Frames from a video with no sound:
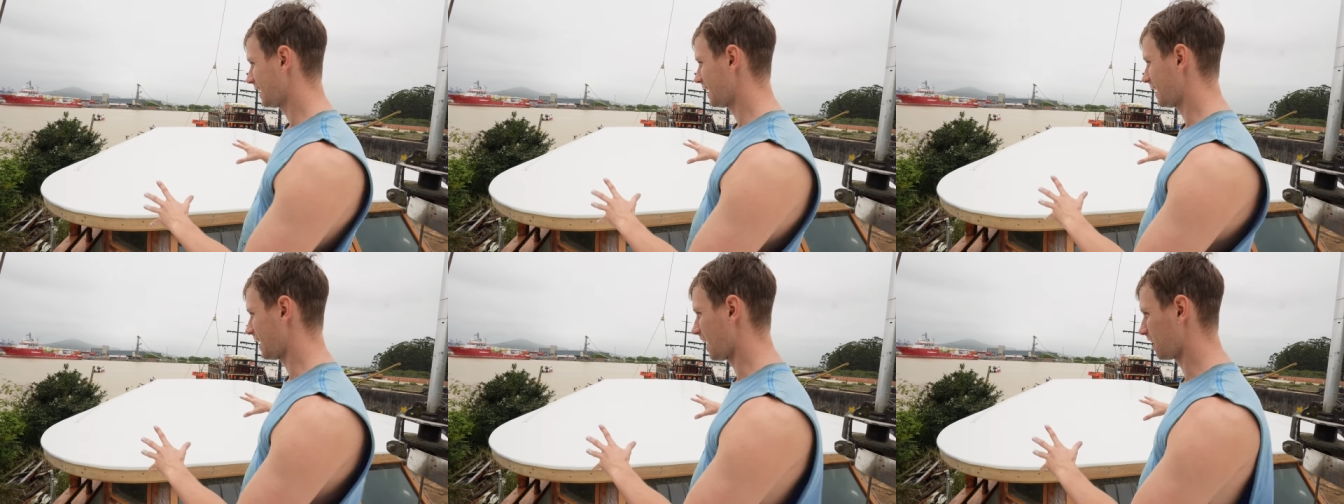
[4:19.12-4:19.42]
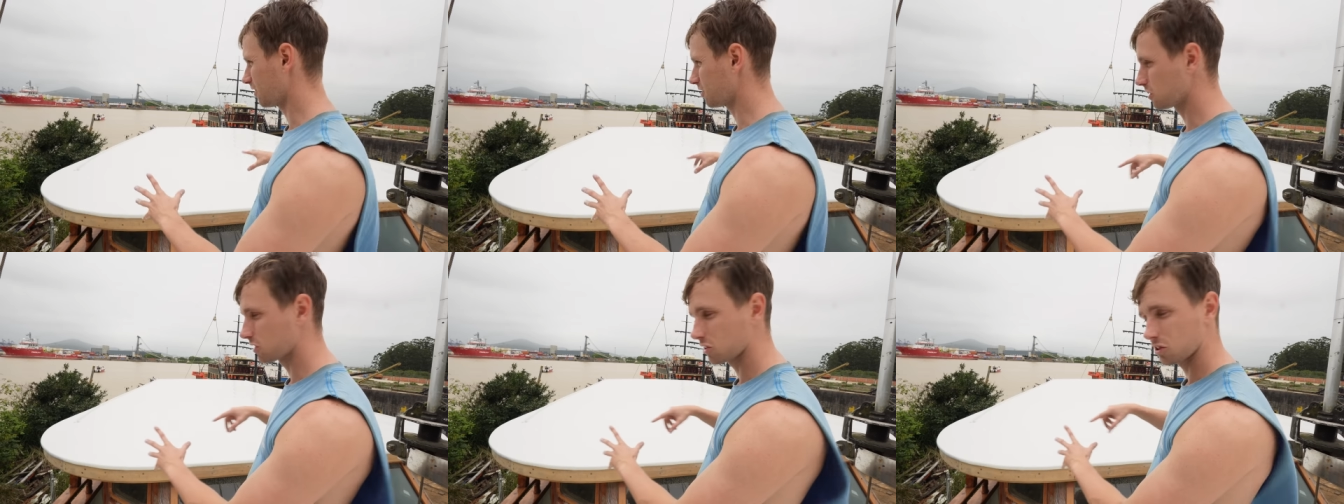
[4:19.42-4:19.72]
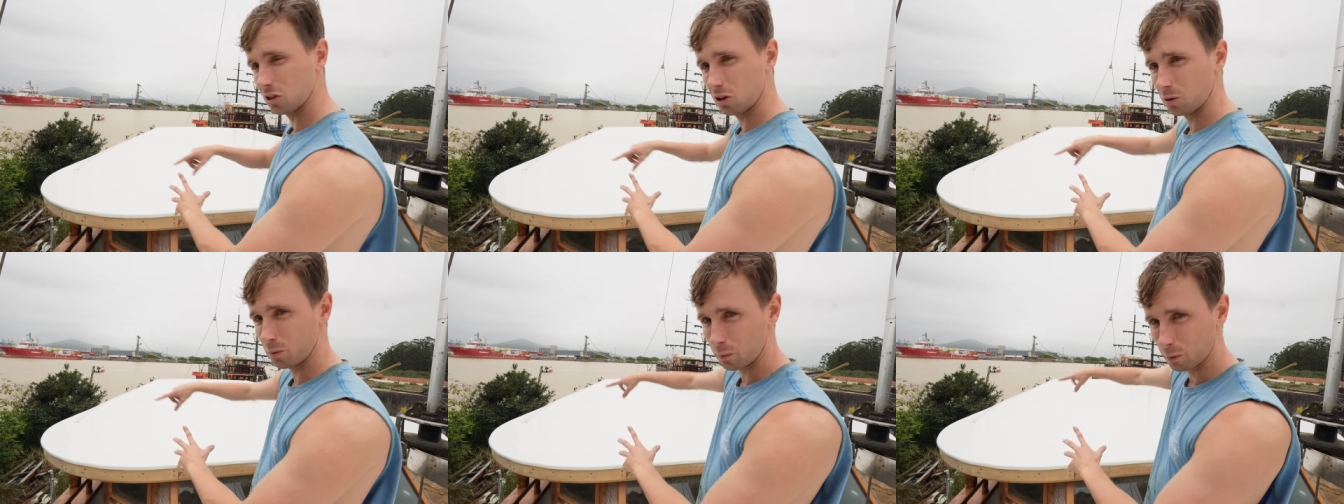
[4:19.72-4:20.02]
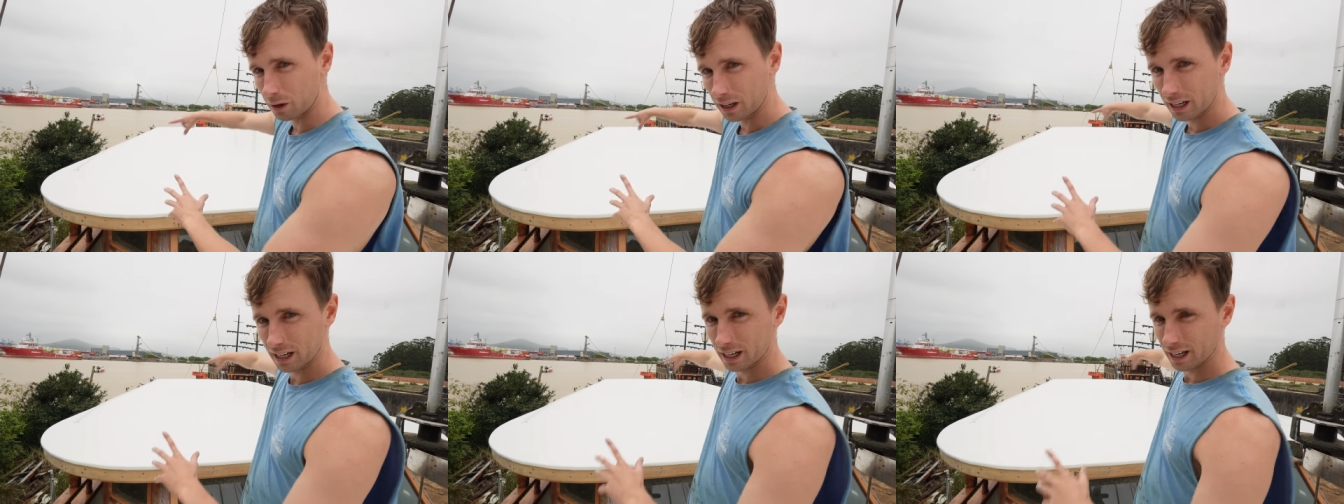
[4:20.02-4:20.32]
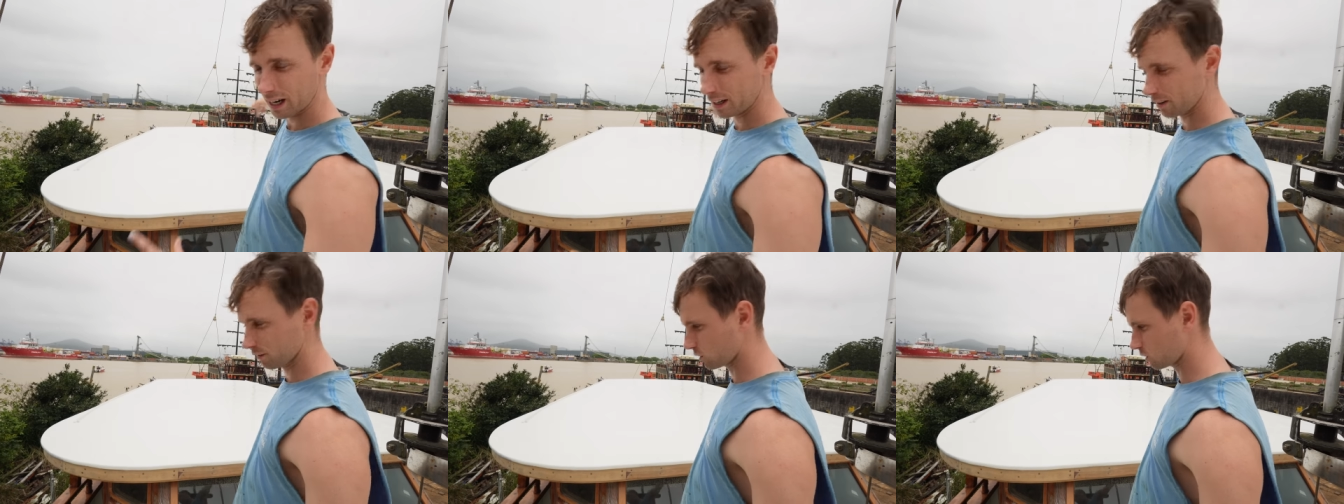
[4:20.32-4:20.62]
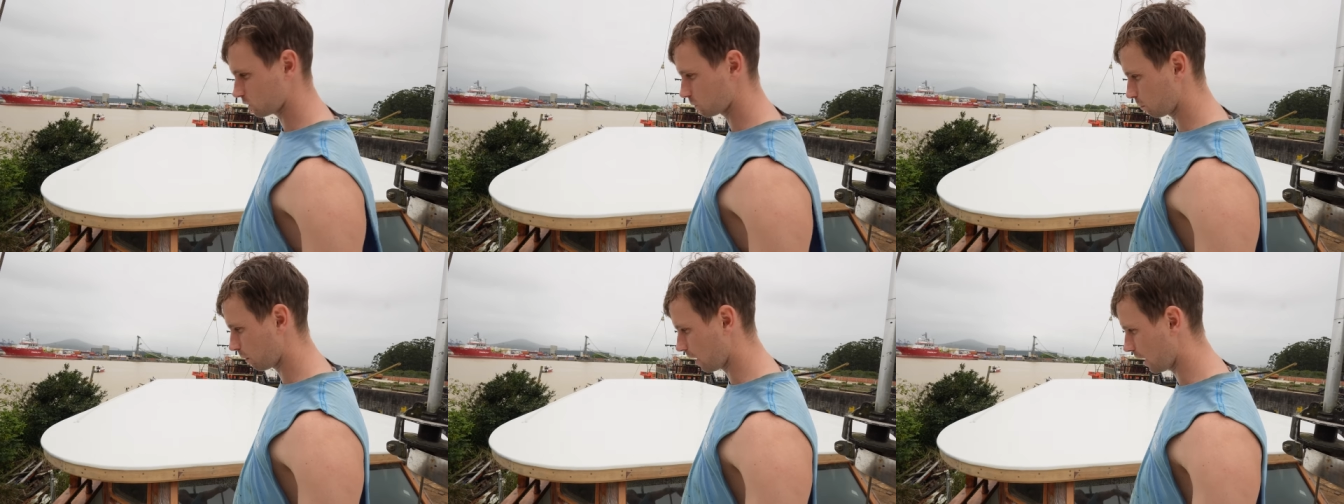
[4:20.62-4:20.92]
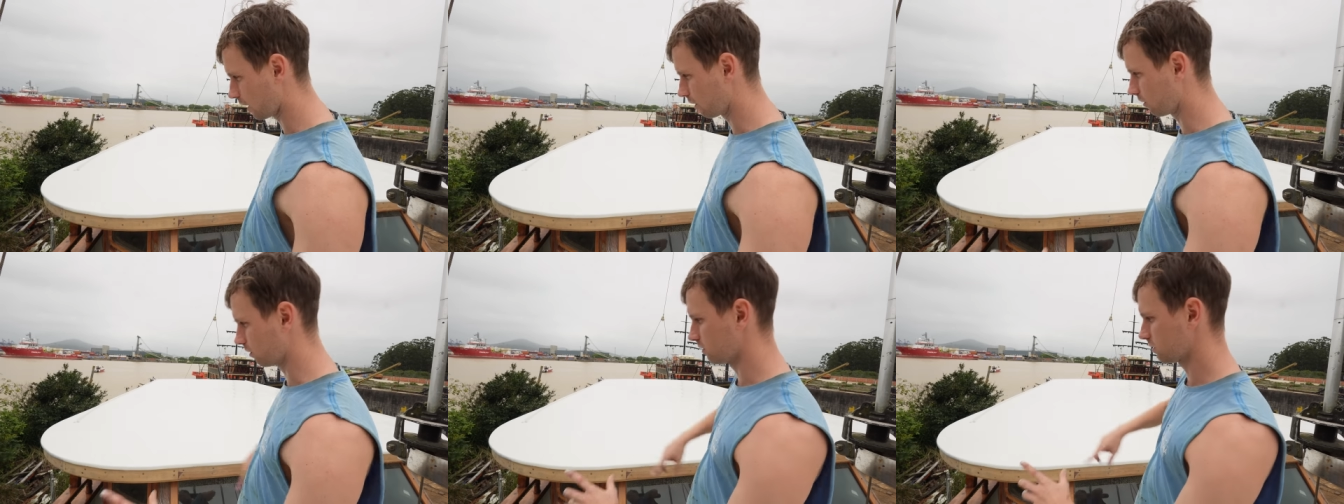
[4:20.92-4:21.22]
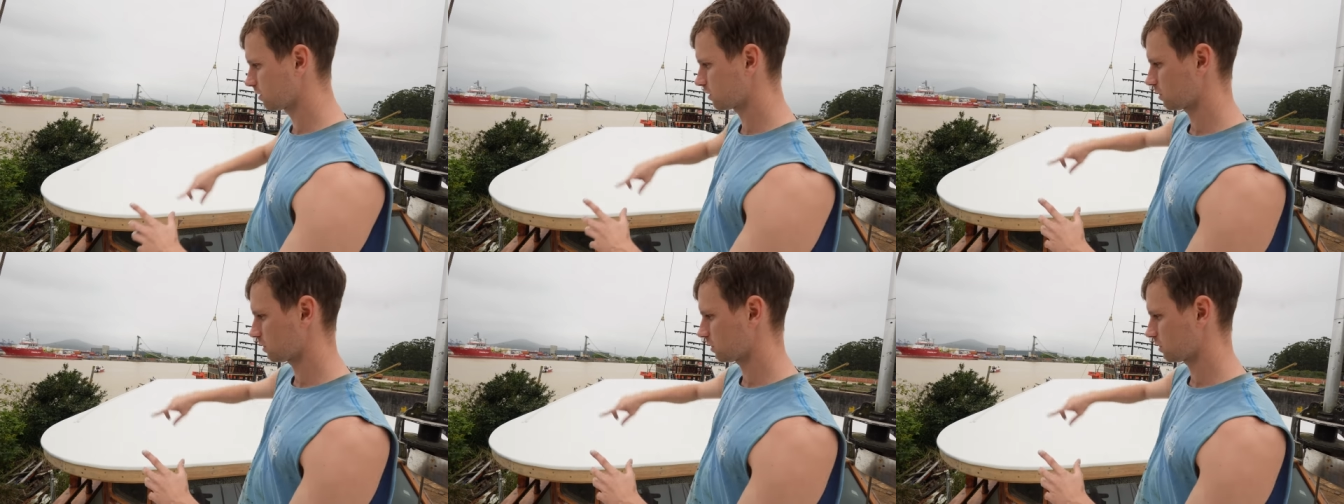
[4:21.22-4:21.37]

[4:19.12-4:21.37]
Now, you saw we went in a kind of spiral,